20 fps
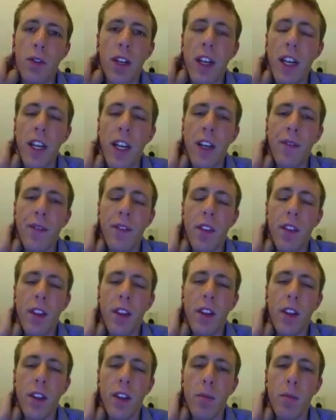any
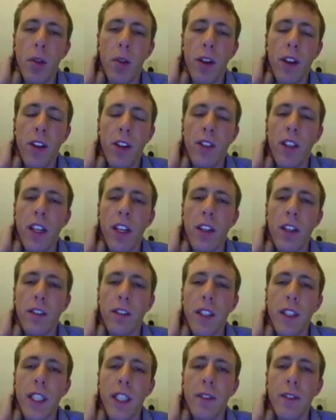plugins that
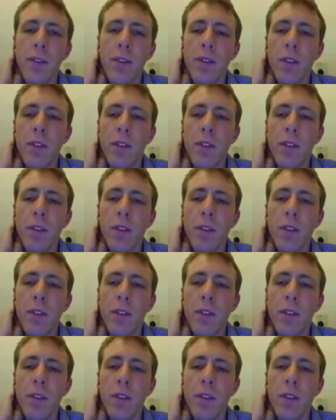interfere.